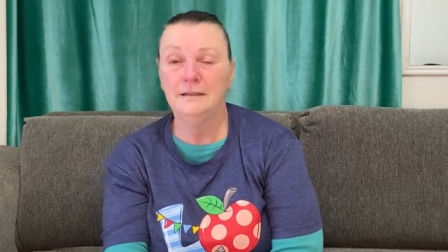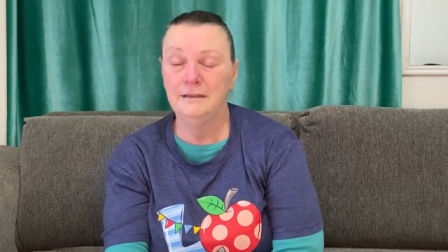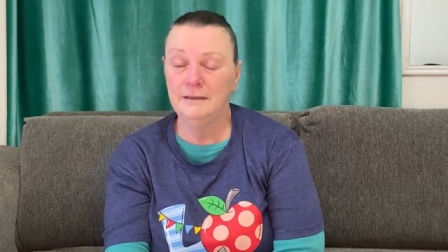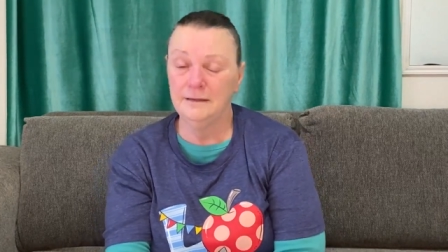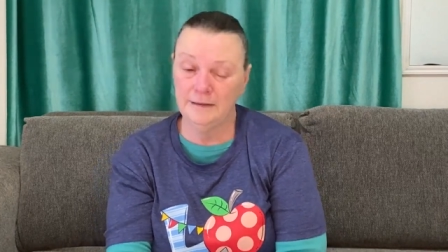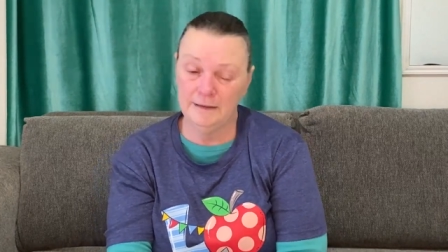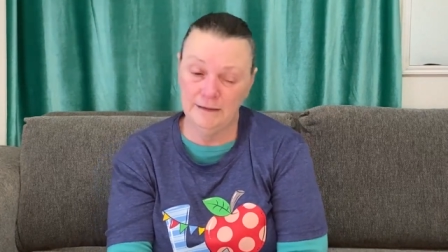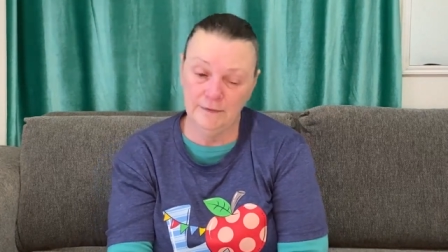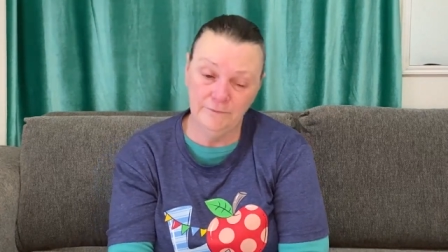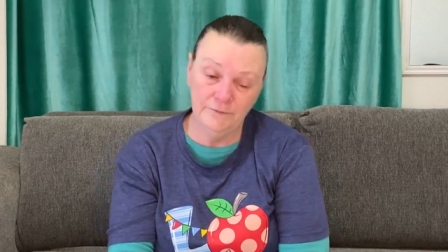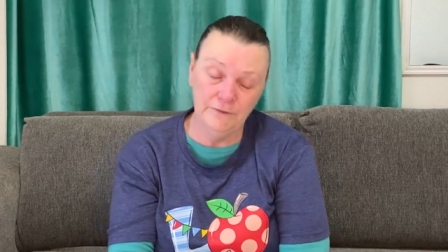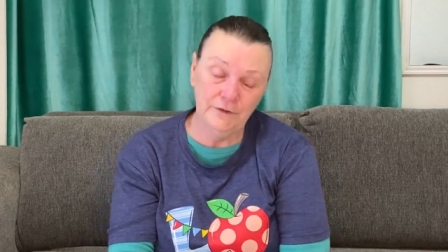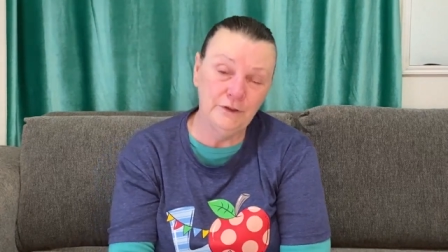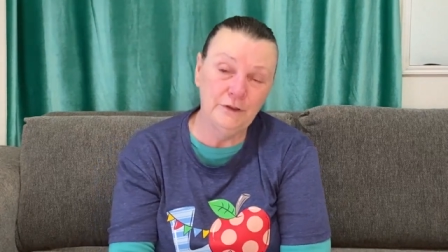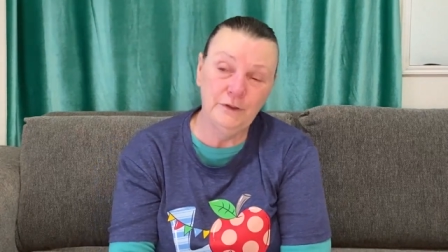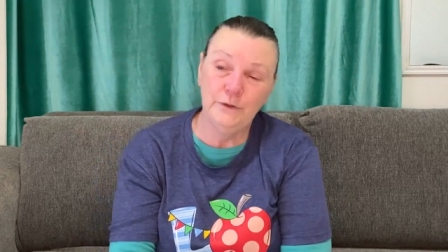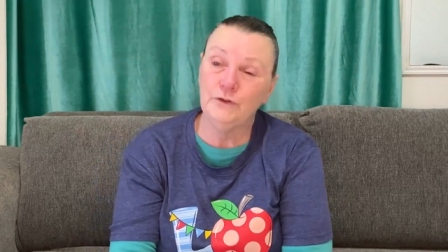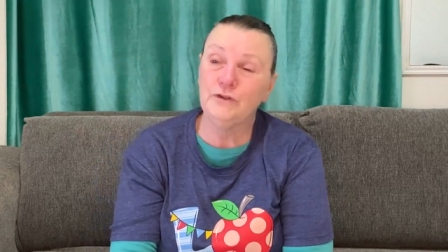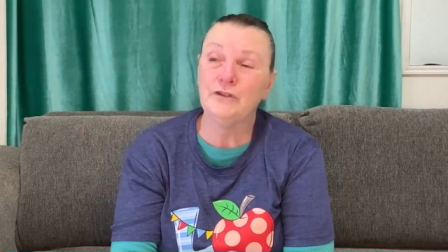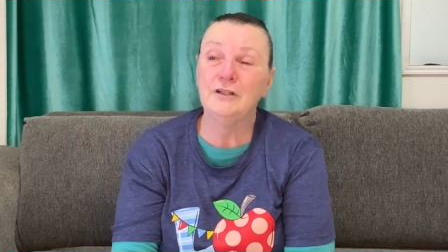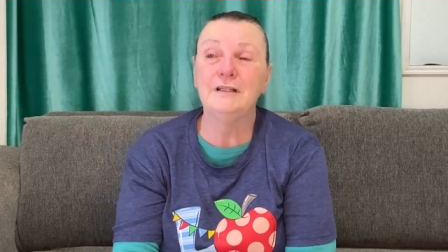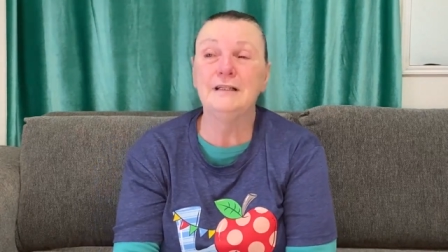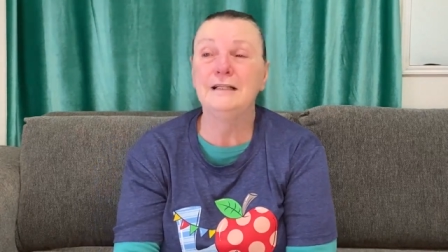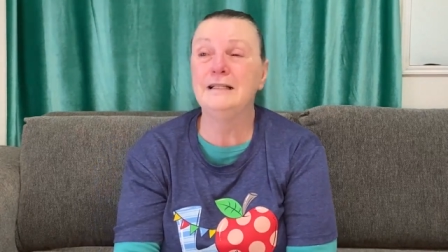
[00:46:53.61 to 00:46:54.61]
than for you
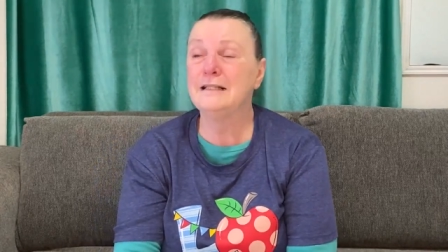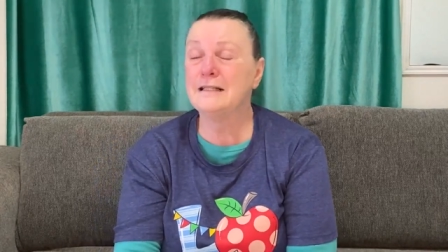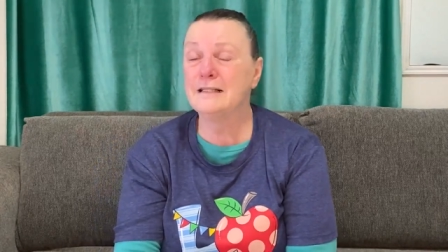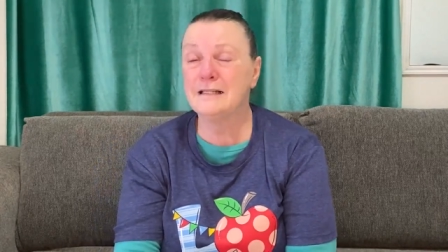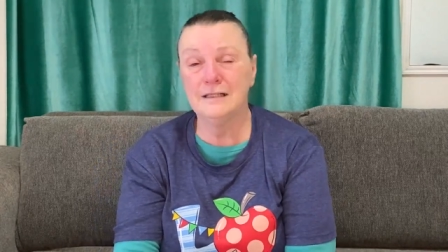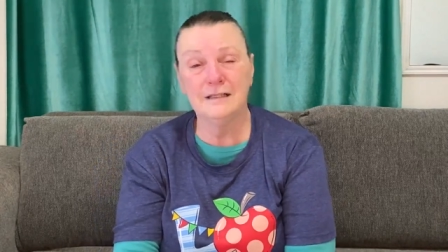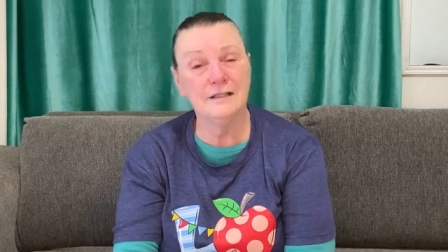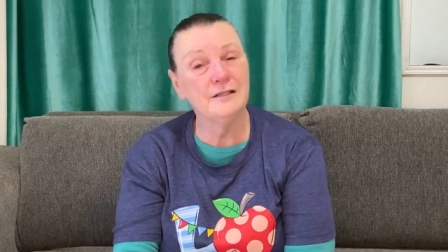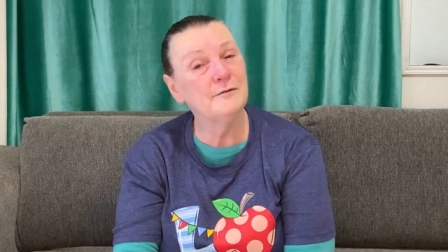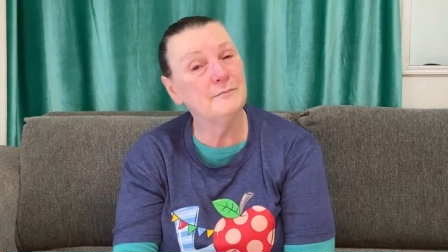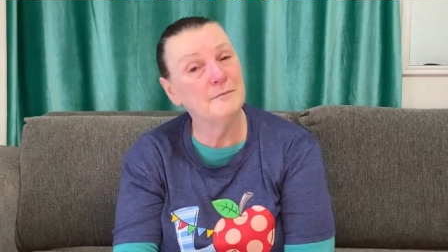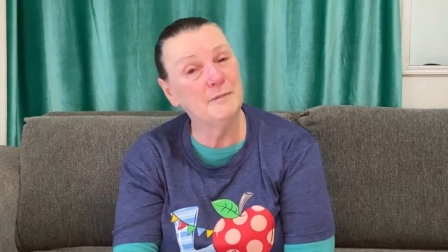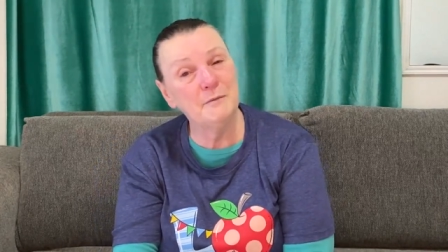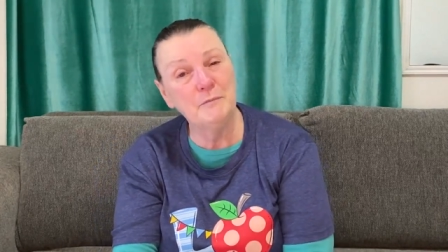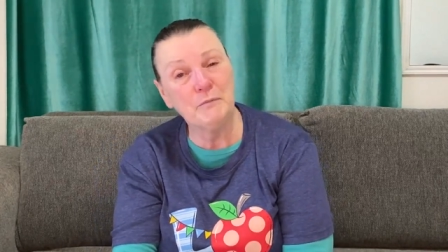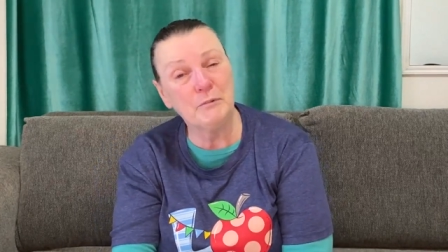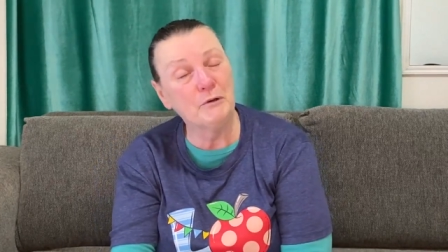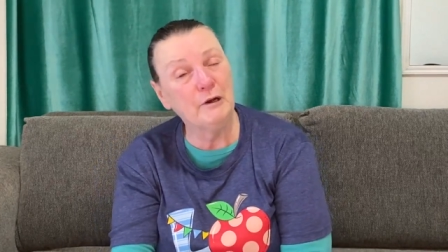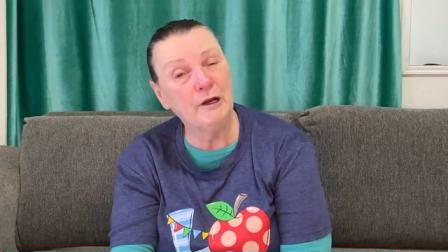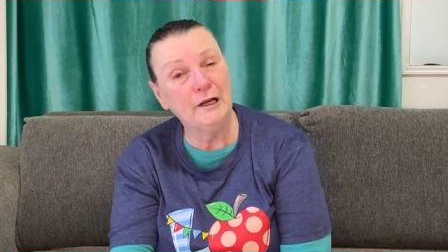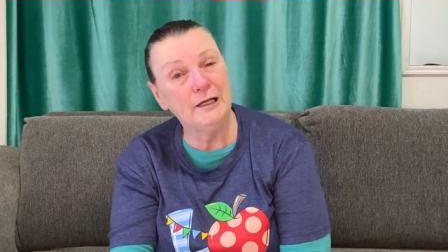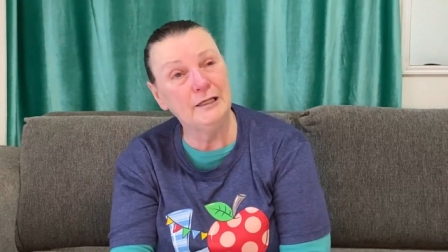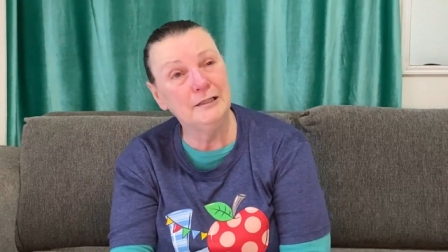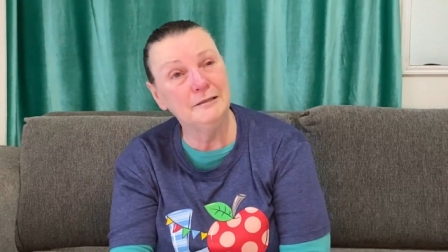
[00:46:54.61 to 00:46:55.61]
to listen to me
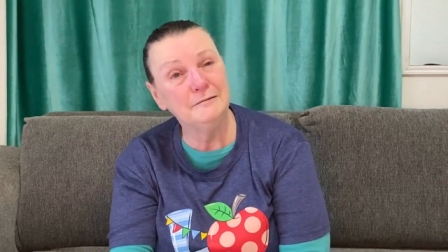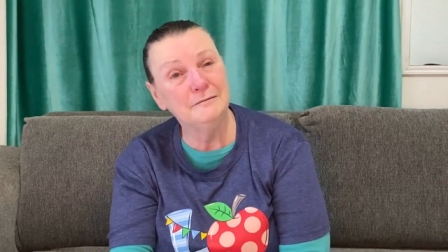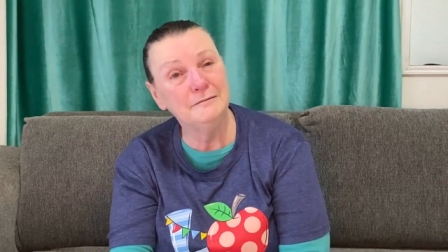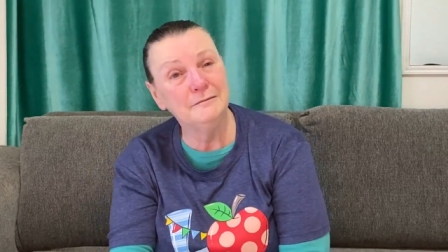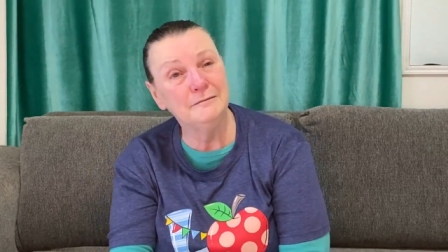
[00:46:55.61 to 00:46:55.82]
pray.